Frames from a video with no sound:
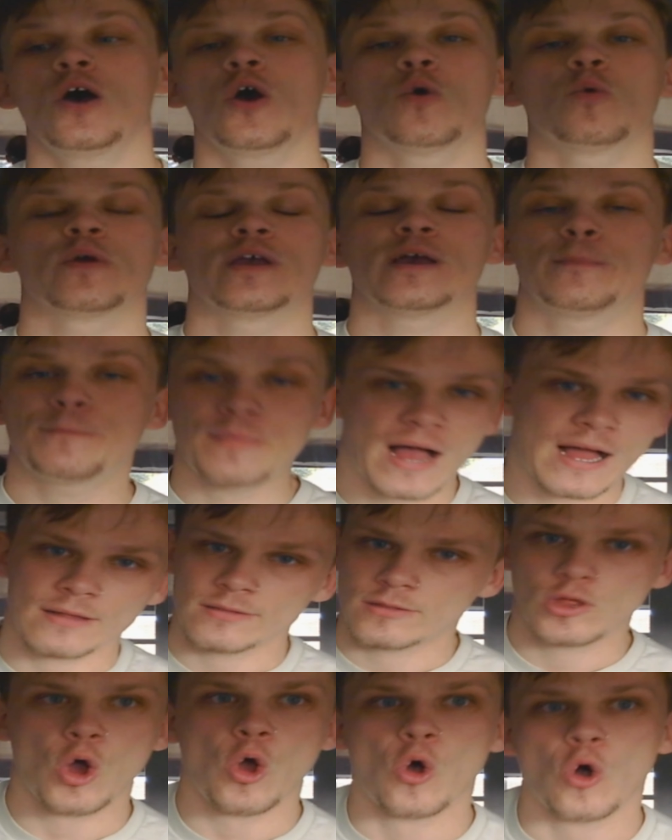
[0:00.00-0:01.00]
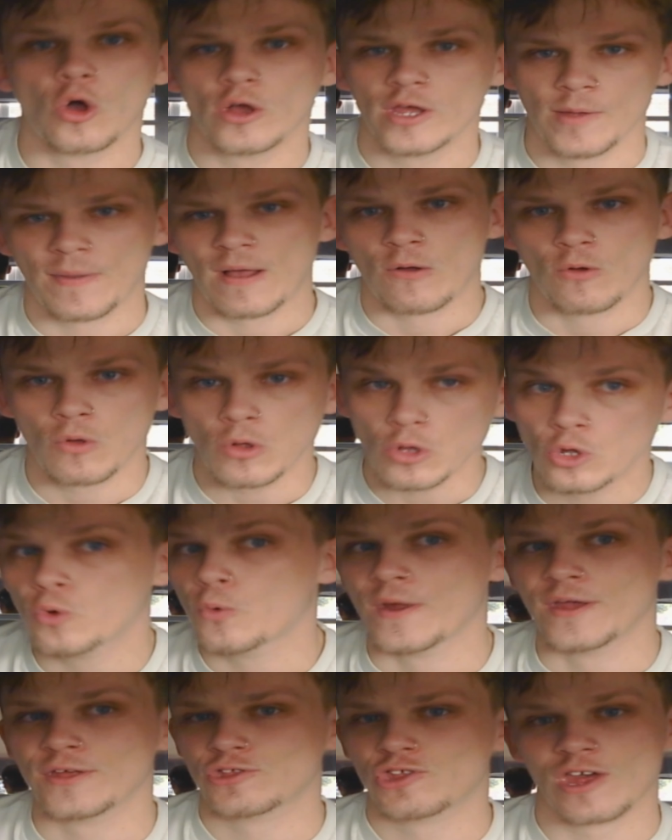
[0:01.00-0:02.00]
We are back talking about
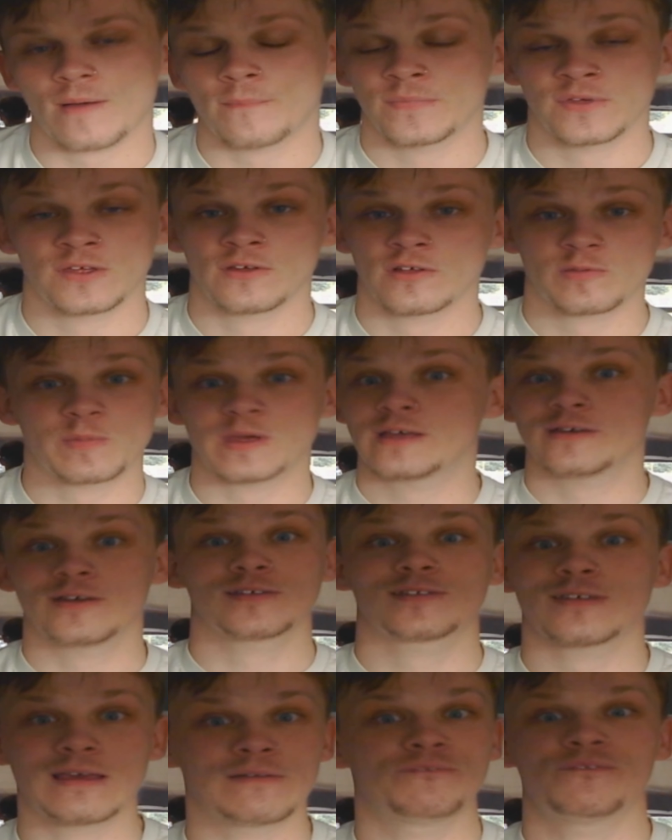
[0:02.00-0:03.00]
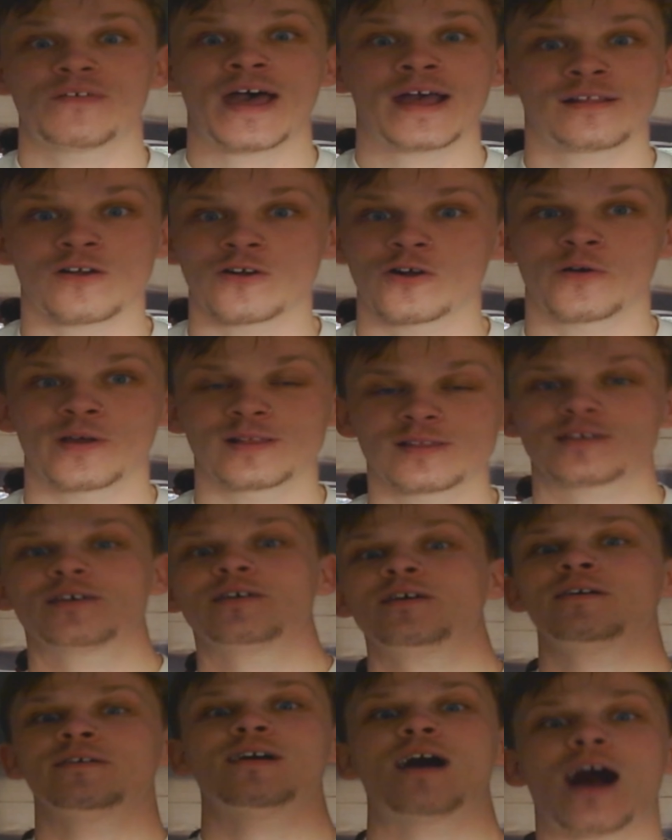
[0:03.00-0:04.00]
Quidditch Champions because if they're not going
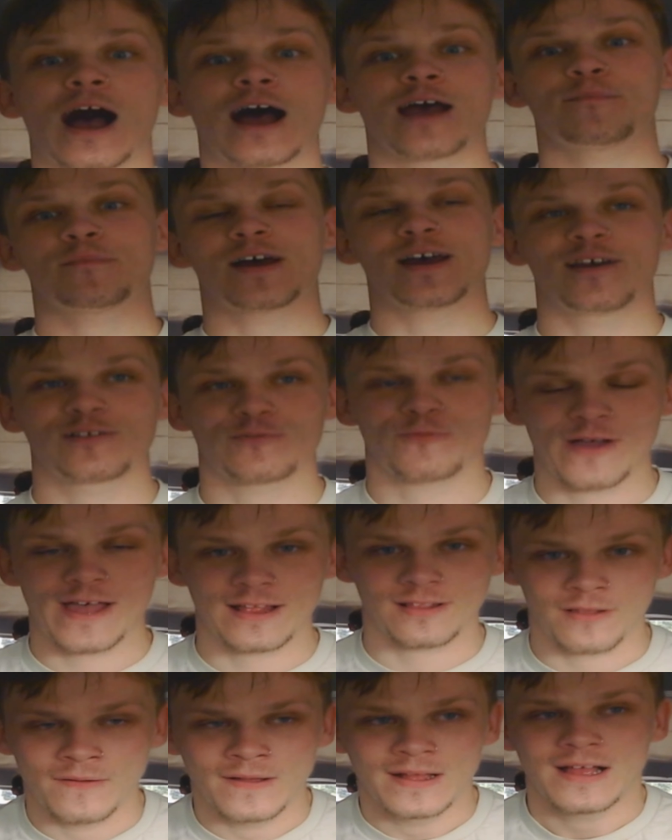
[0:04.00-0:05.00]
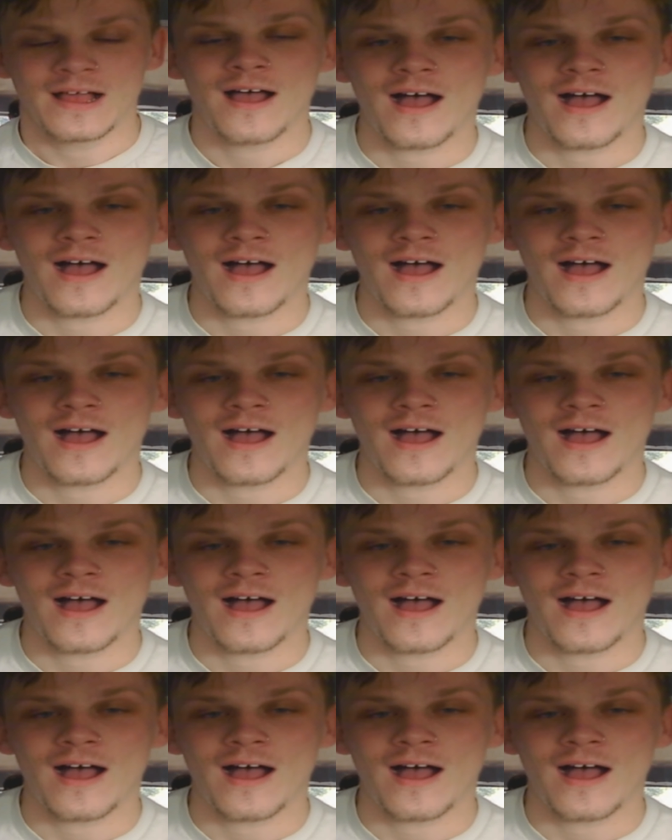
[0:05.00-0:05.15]
to, I might as well.